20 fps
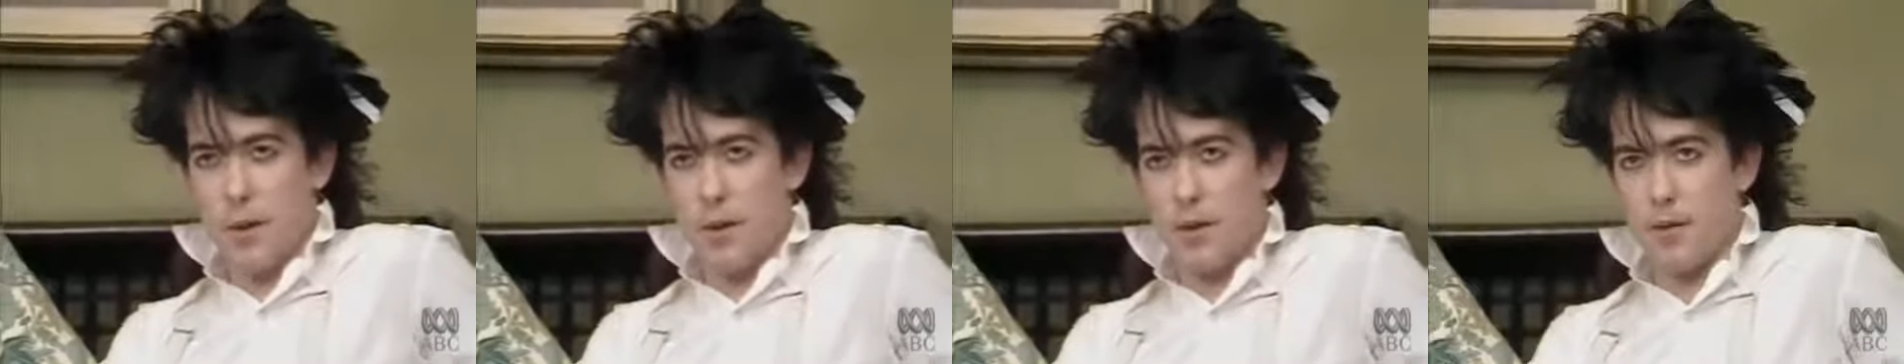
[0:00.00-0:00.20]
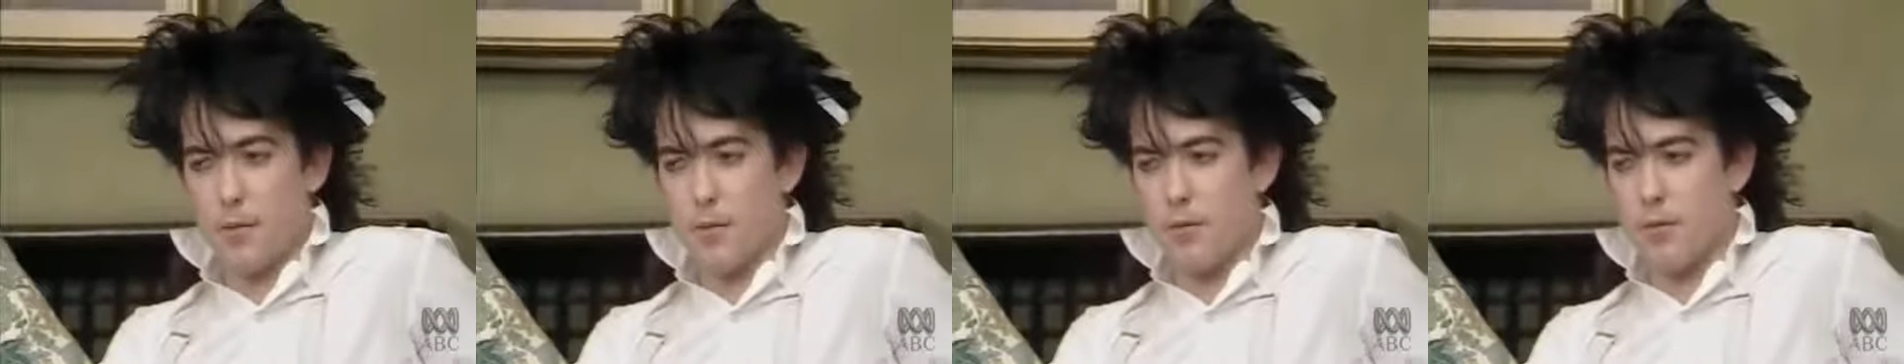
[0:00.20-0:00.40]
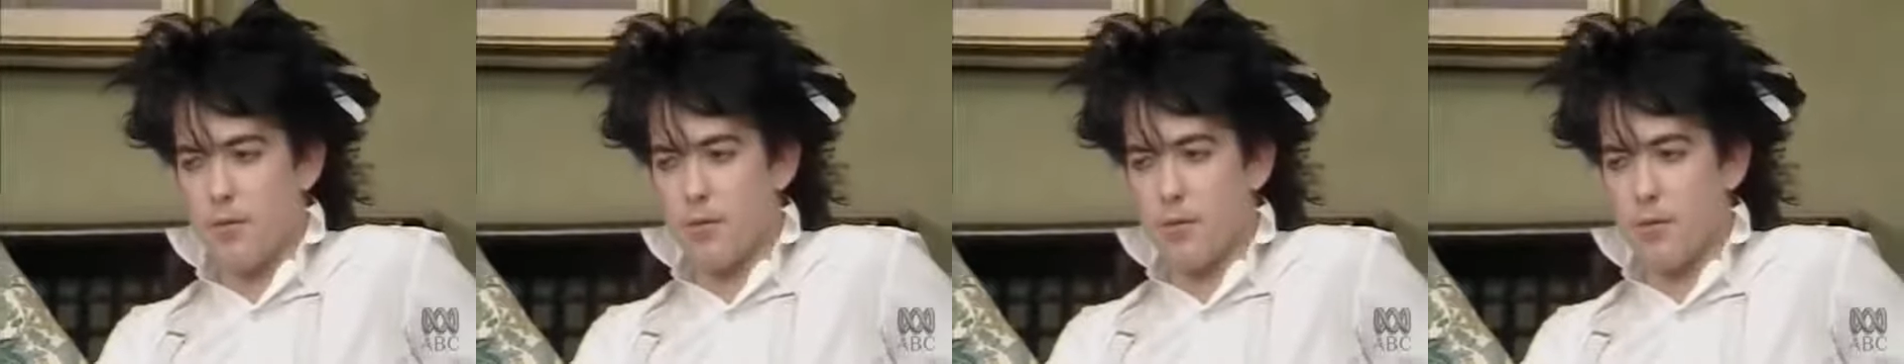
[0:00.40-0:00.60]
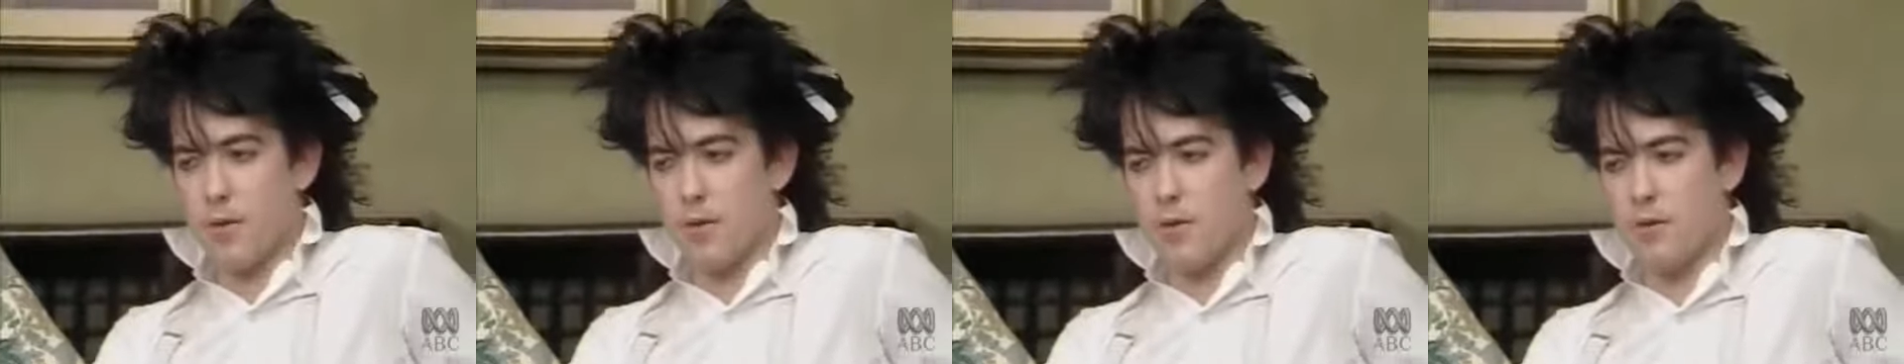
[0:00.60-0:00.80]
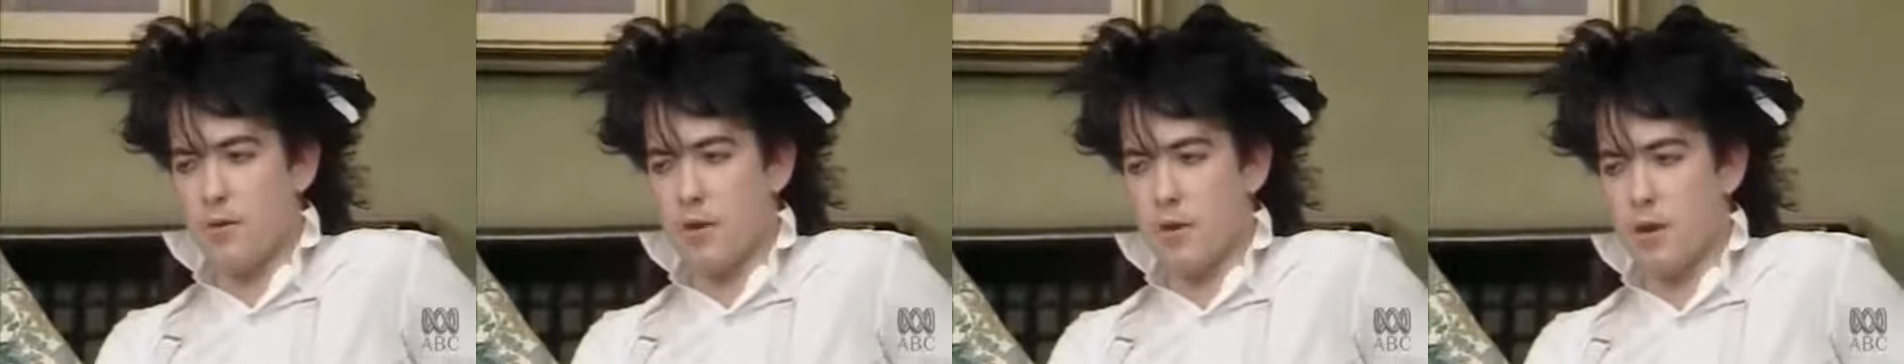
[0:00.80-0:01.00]
Then
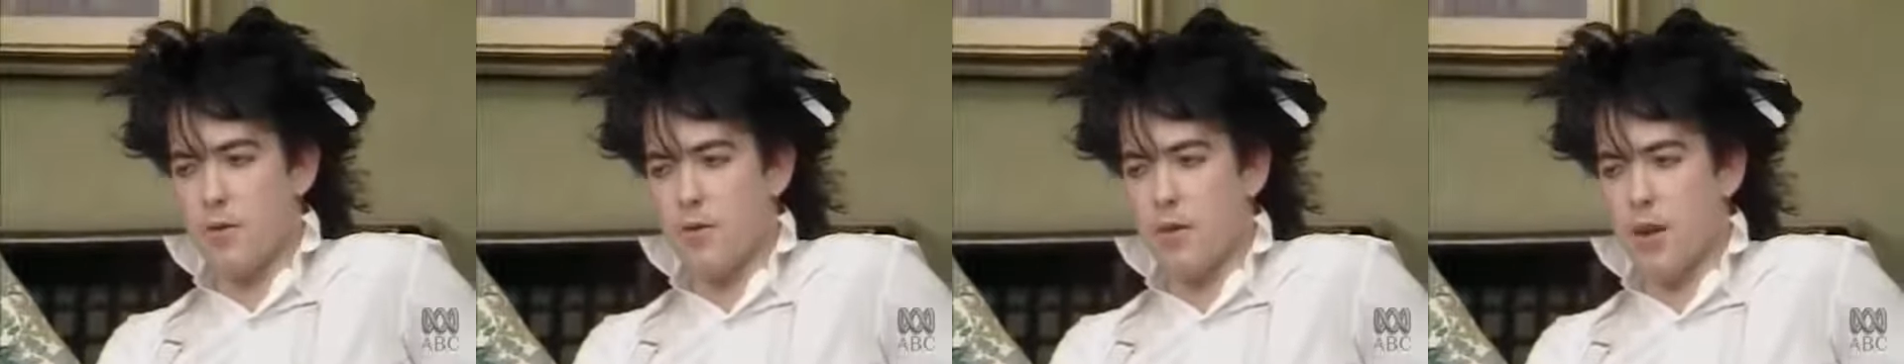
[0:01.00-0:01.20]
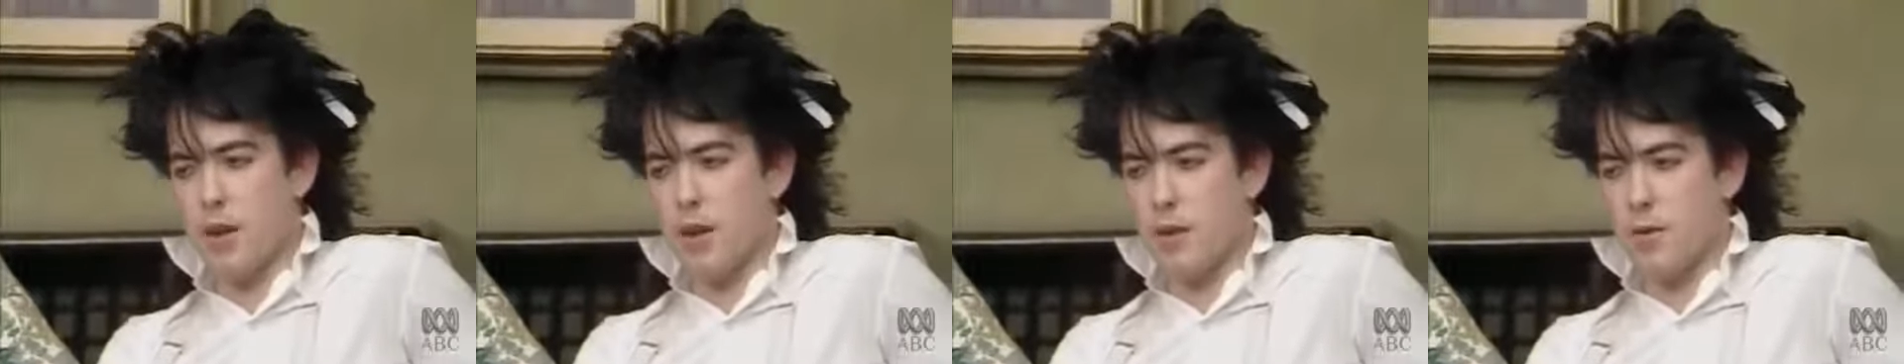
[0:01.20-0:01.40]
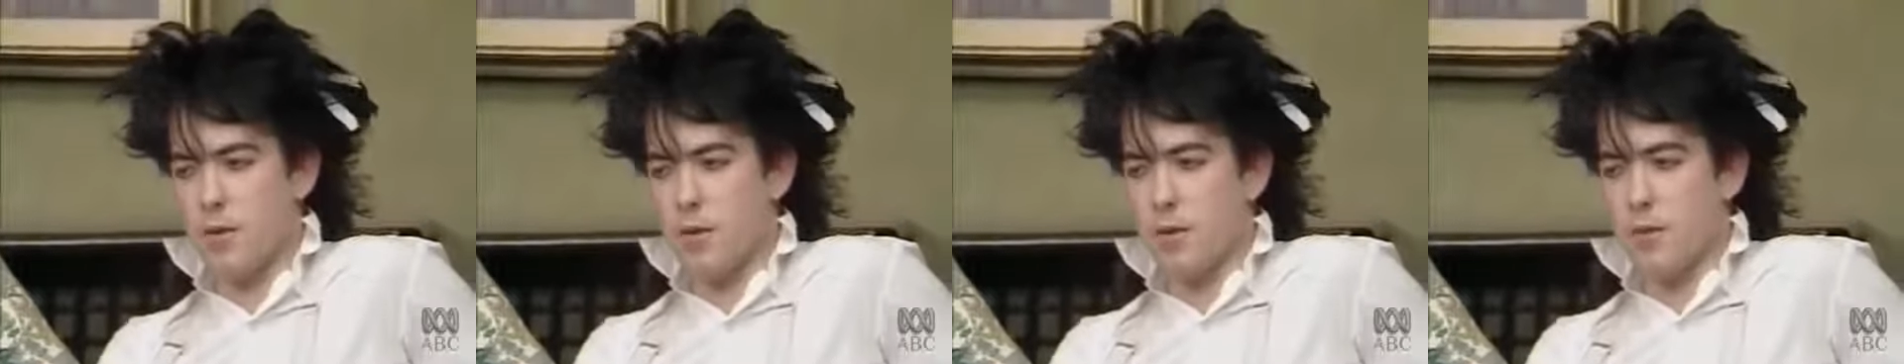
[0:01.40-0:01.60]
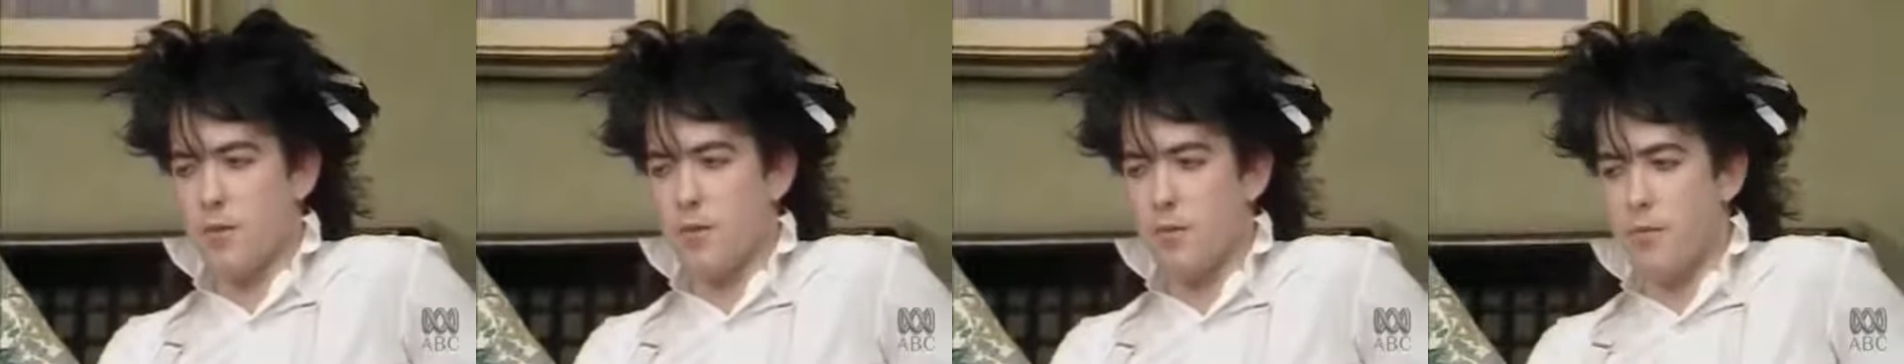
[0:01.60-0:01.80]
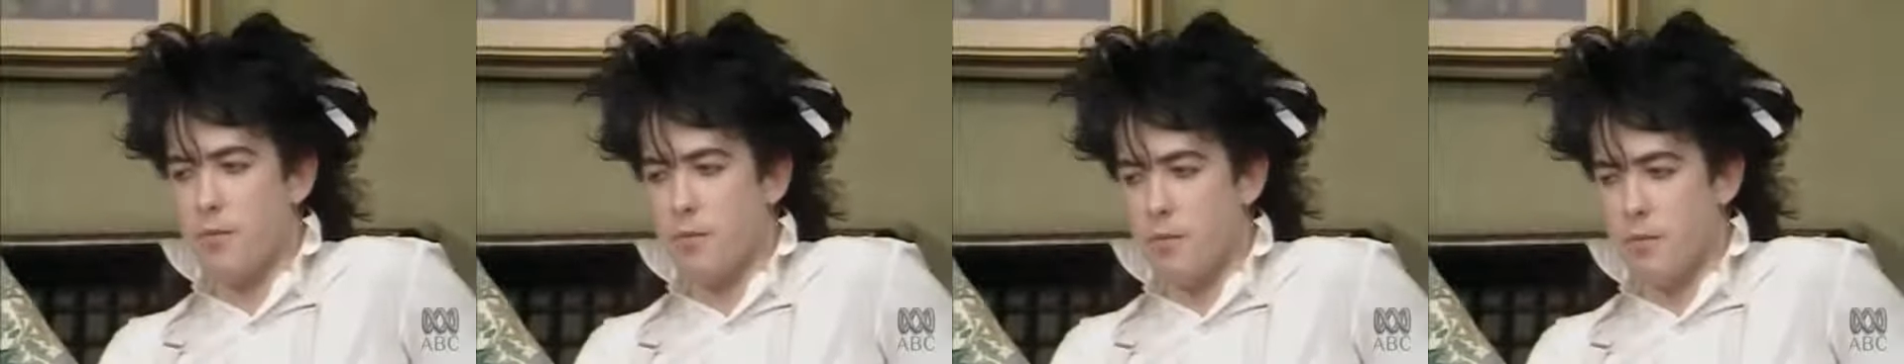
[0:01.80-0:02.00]
it's very rare that we'll